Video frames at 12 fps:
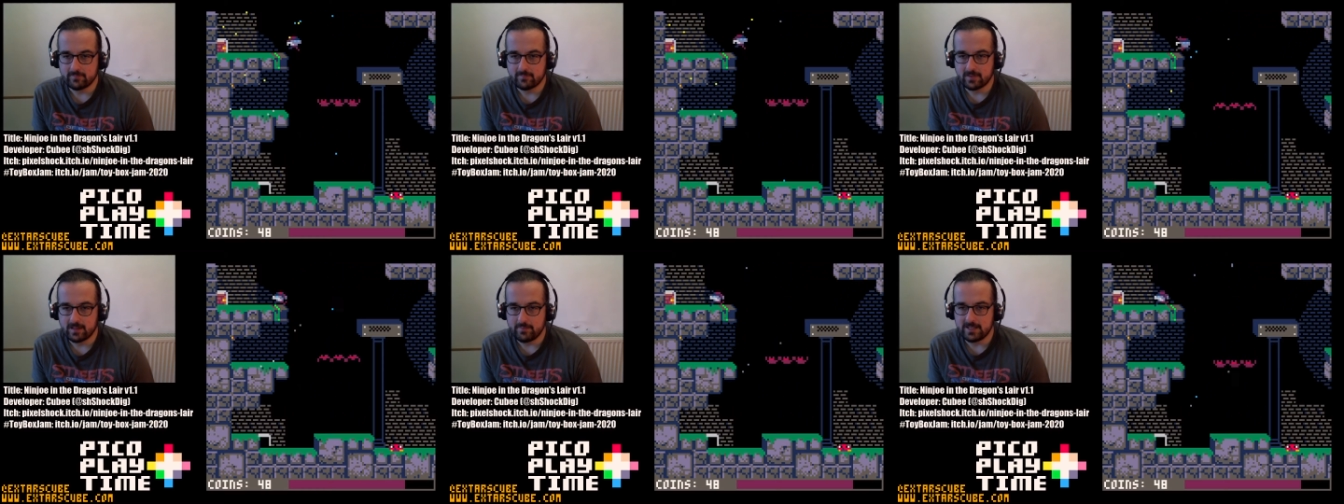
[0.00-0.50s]

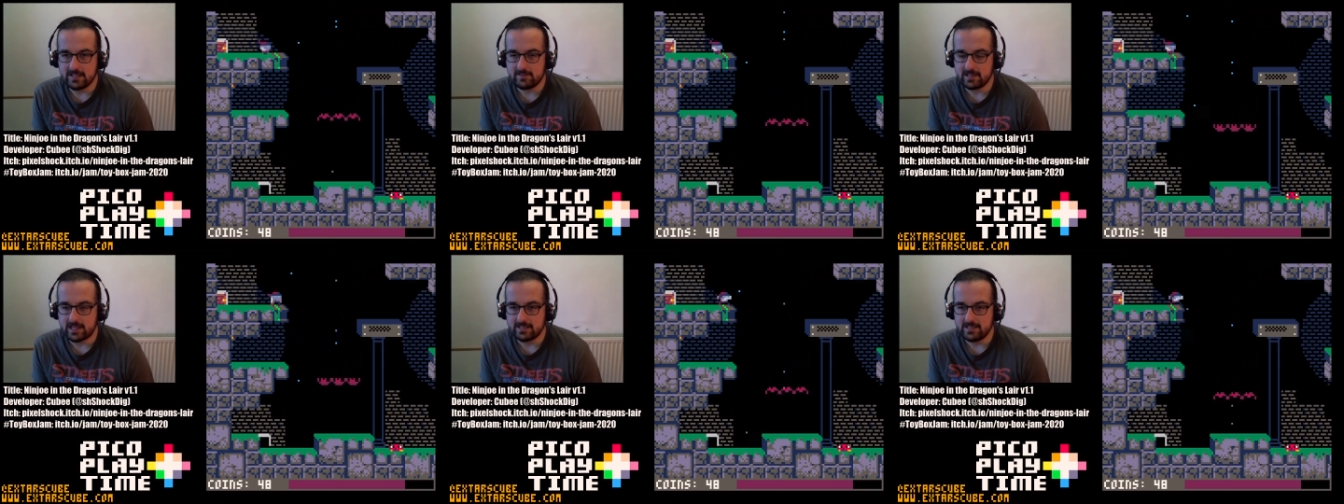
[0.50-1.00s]
I mean,
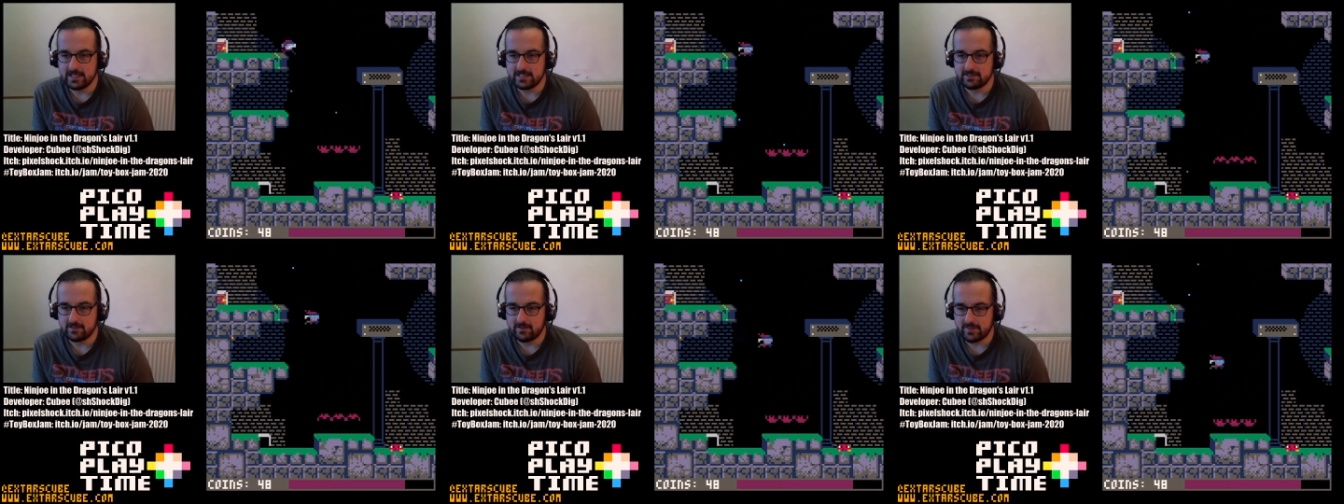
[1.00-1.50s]
these are like
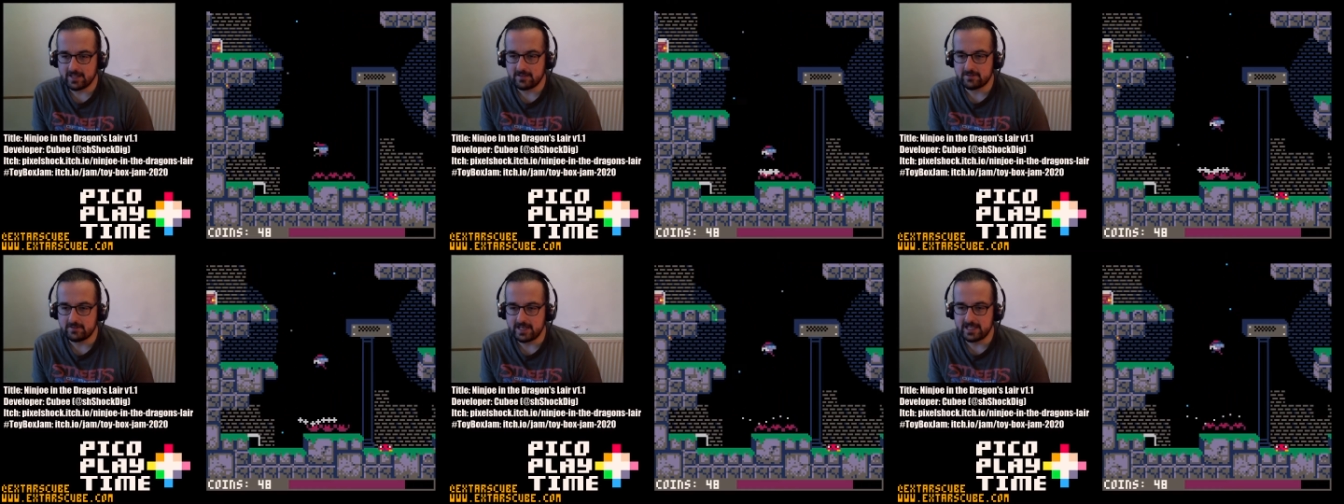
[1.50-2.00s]

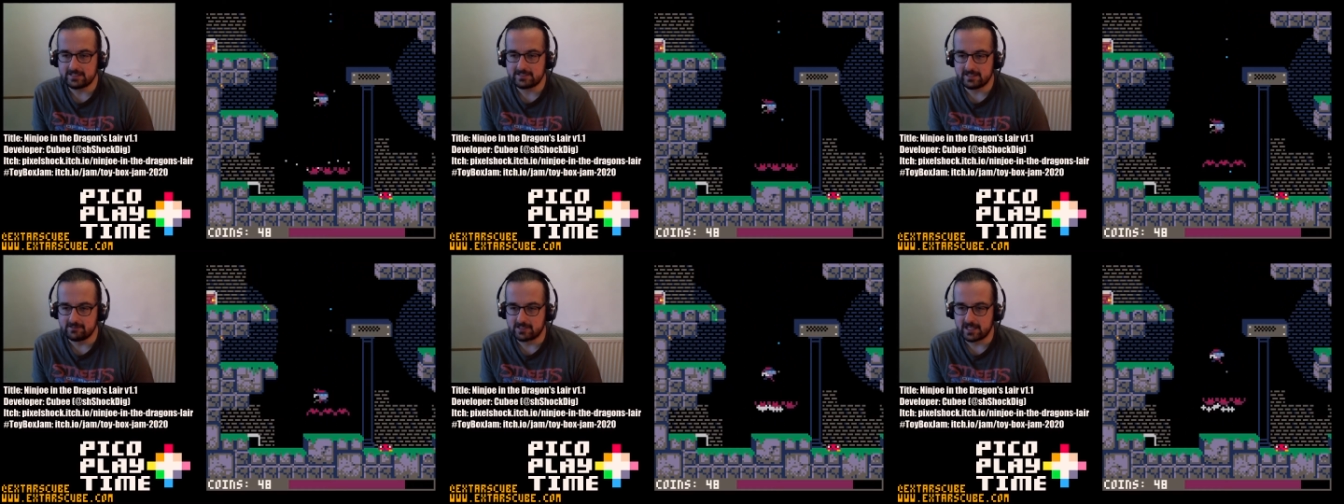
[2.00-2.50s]
these neat
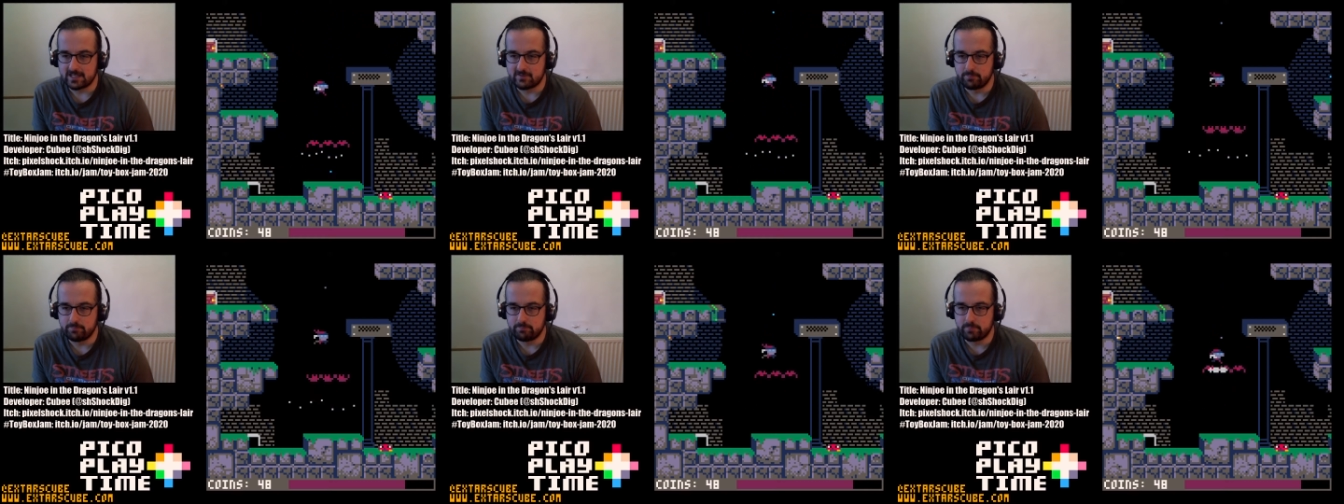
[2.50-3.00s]
little kind of
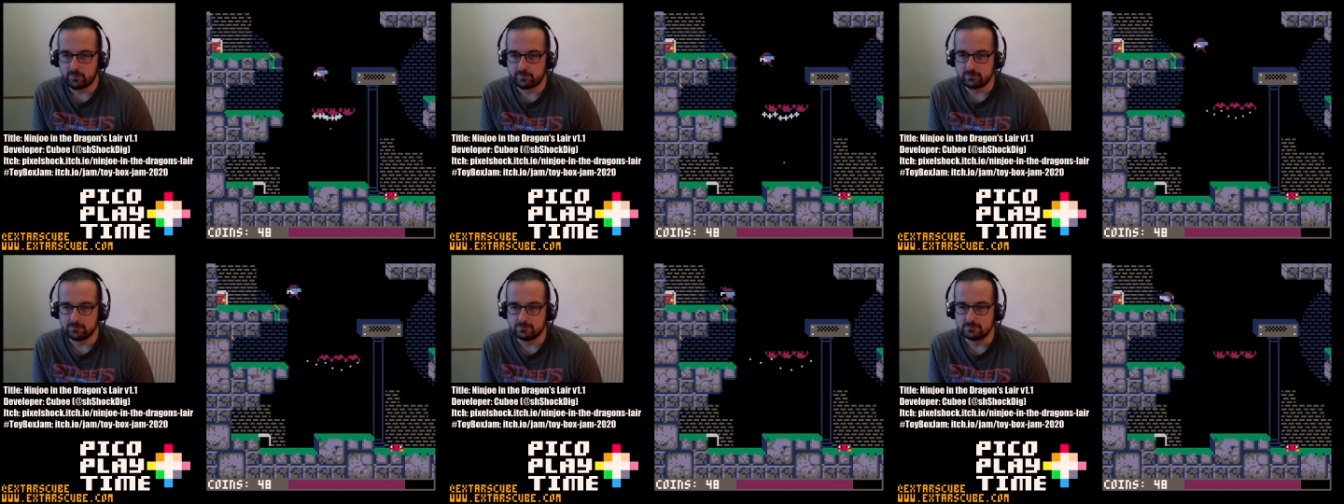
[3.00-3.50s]

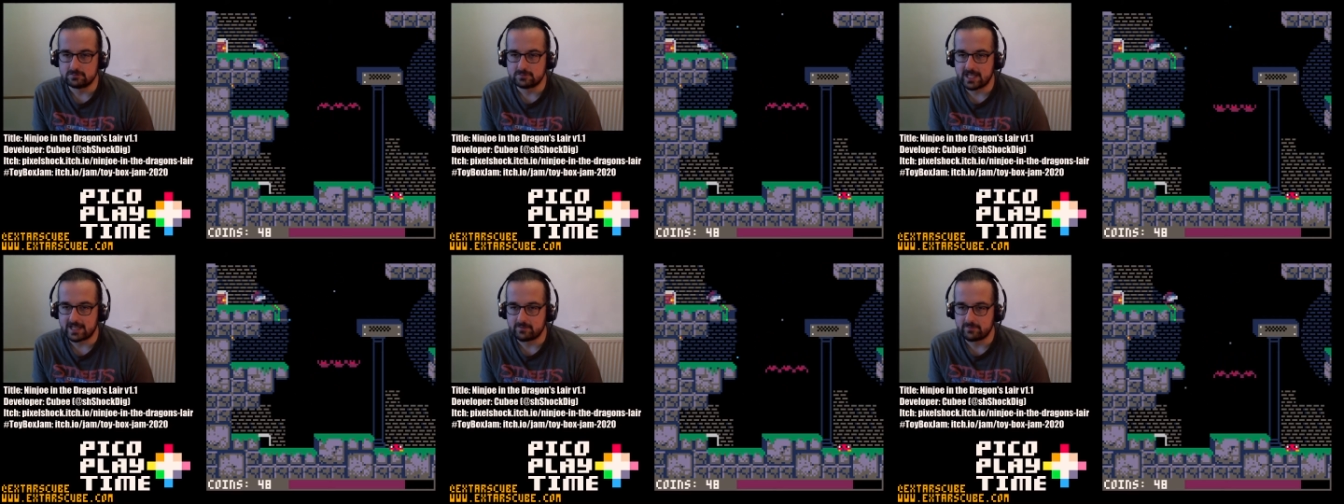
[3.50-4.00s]
puzzle
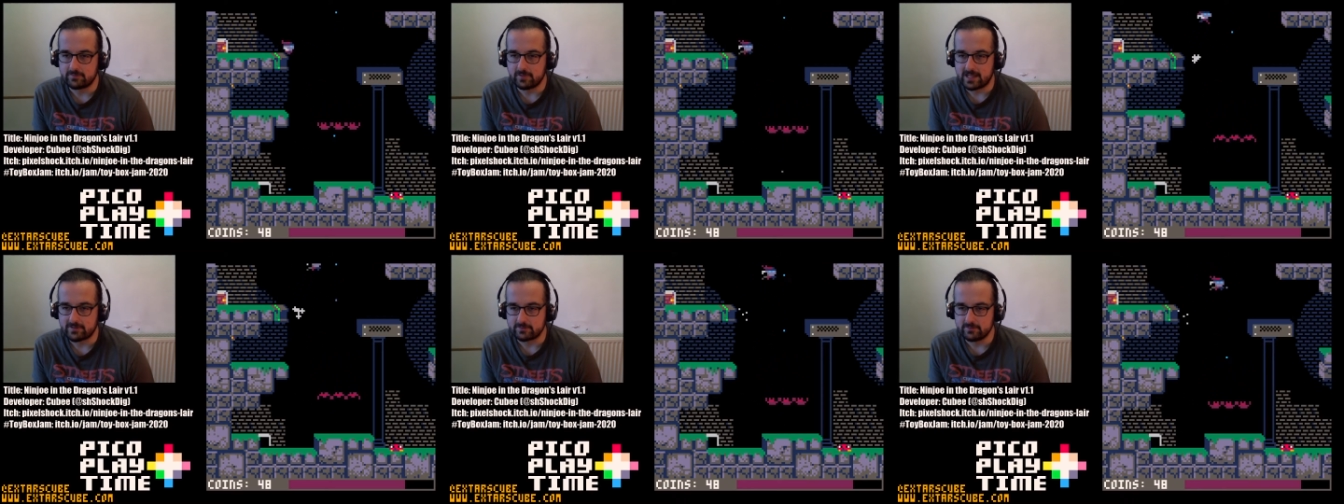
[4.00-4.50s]
kind of
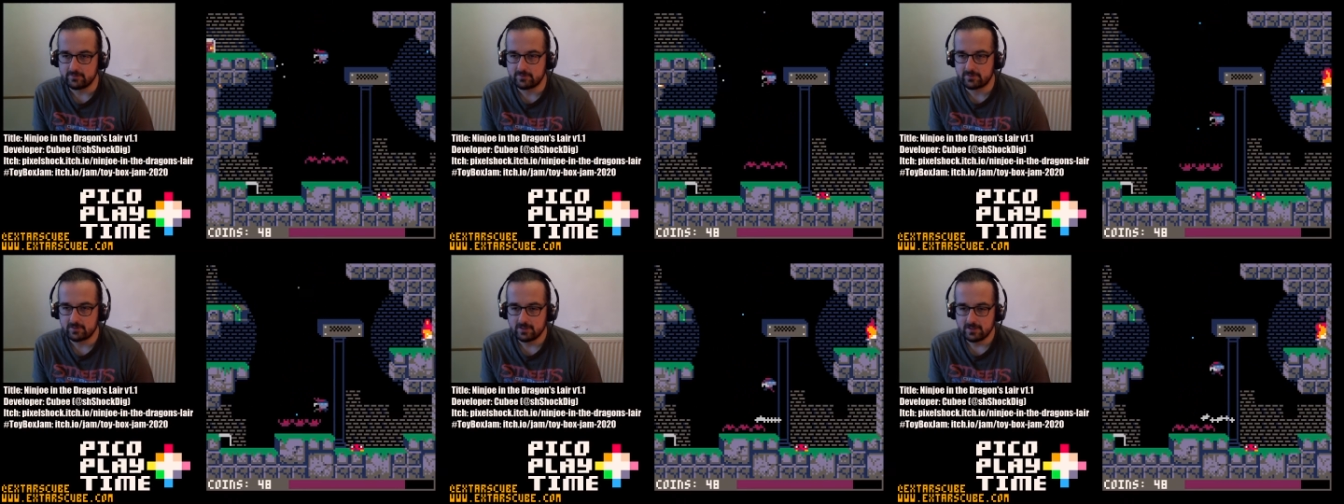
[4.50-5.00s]

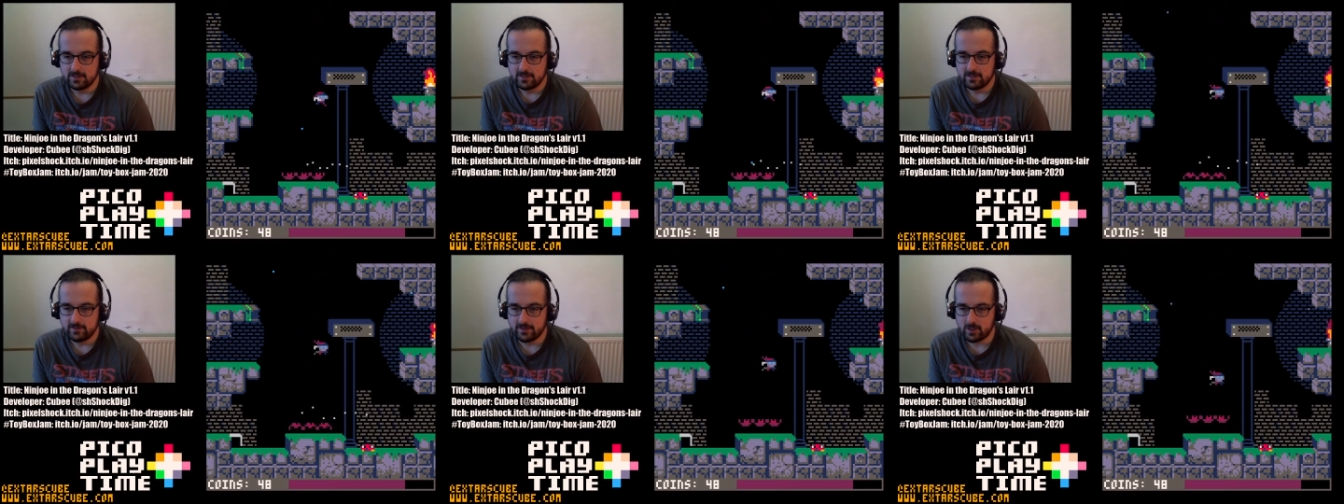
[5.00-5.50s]
levels.
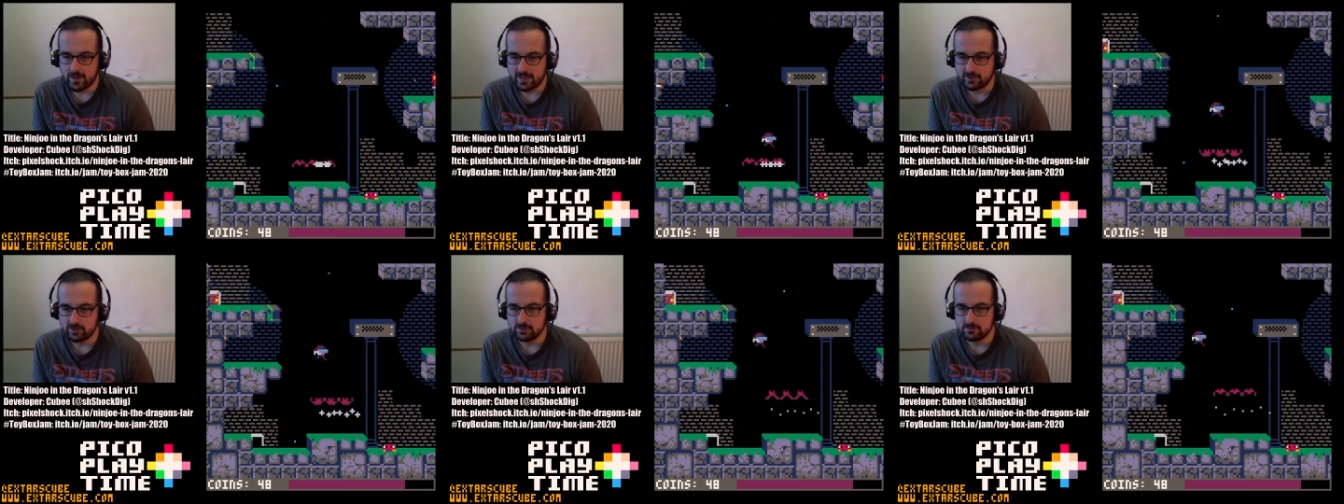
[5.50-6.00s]
They're
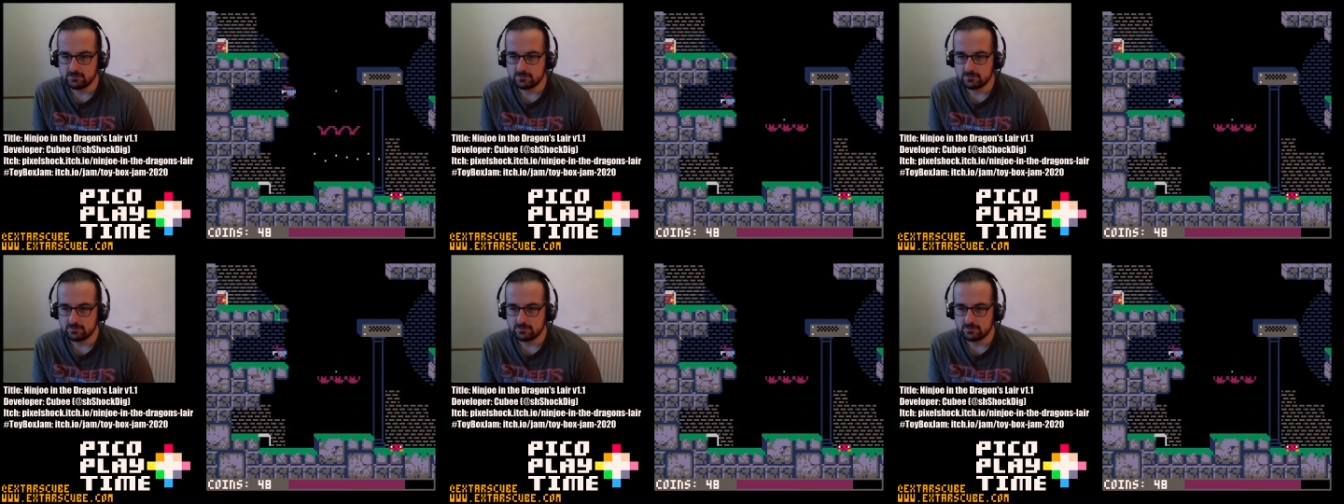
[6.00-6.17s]
quite cool,